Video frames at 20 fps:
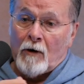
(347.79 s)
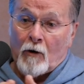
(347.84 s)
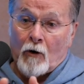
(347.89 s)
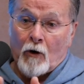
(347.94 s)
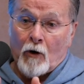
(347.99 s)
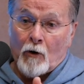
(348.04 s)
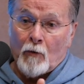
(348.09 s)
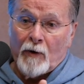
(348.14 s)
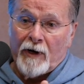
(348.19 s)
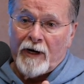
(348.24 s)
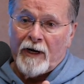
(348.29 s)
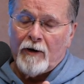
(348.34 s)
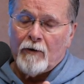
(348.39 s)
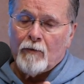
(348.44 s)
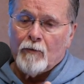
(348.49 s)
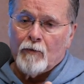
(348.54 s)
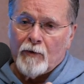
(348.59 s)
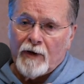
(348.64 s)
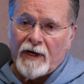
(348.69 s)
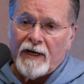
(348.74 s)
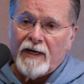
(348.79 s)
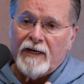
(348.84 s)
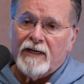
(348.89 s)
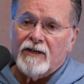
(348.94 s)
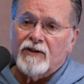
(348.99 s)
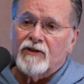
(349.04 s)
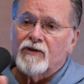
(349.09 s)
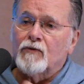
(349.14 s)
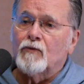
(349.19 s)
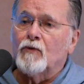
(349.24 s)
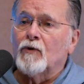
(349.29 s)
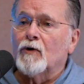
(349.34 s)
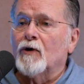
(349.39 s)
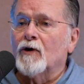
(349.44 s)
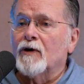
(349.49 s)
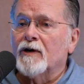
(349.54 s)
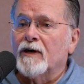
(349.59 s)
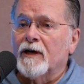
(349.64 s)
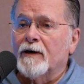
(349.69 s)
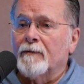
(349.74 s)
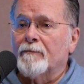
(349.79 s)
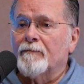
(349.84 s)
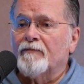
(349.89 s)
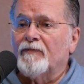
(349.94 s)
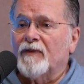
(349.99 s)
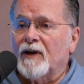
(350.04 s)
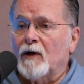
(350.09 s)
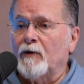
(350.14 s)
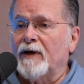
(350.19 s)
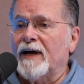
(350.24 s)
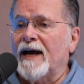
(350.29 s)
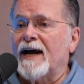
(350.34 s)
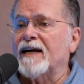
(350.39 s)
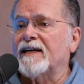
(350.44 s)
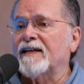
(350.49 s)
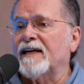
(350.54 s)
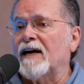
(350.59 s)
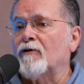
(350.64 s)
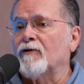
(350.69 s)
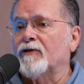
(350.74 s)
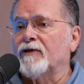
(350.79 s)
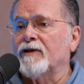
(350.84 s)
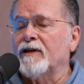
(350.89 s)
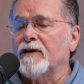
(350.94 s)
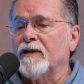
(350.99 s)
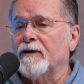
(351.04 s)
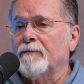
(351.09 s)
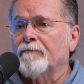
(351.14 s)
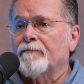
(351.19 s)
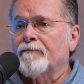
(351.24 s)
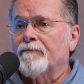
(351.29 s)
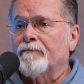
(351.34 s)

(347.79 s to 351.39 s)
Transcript: Or we read his word and we act out the,